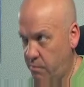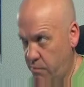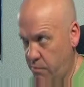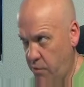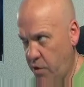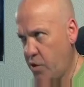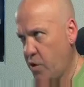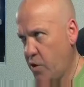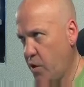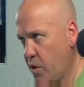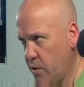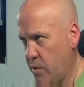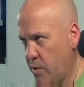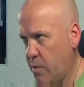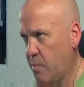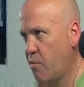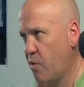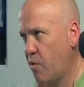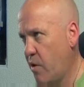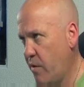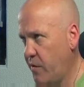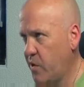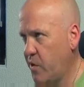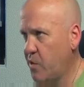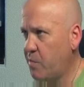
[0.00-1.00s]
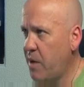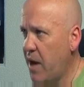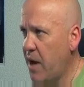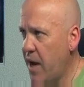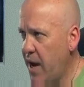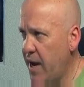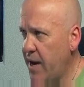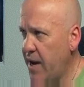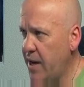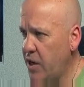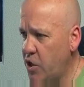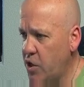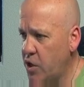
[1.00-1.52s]
return to previous
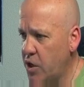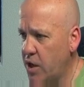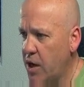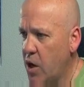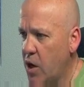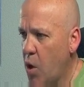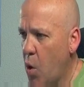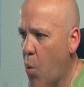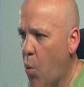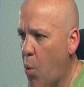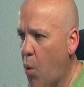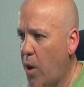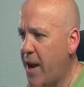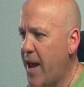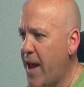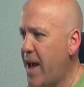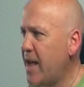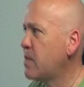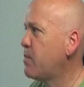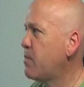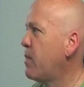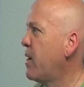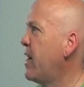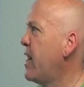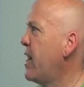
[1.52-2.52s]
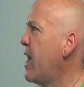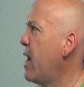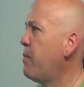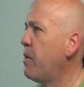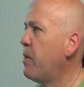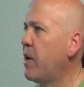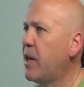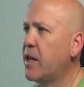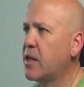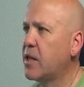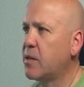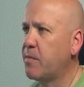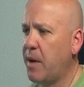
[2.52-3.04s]
page, what has been
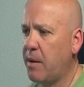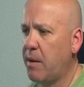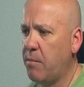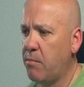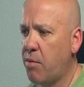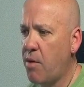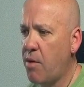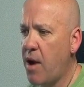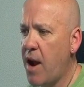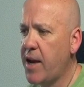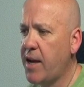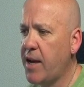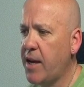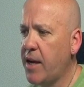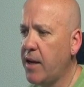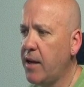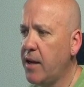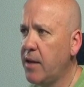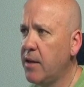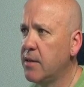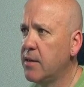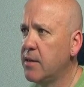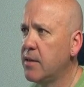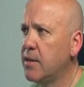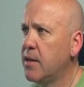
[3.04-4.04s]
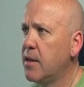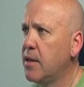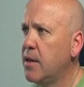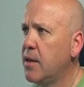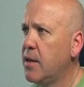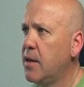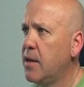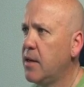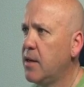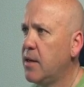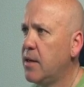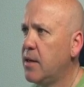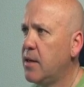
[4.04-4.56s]
happening, it's been breaking,
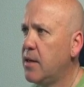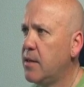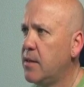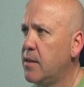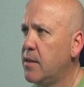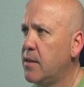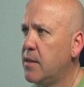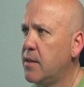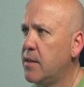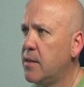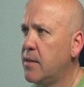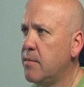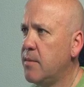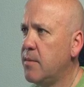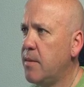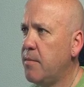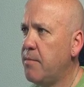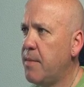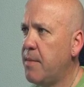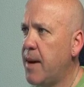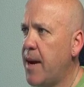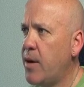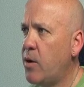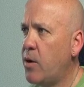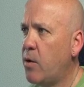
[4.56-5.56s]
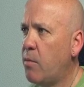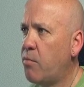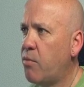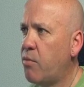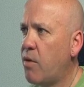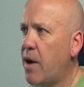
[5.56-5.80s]
it may not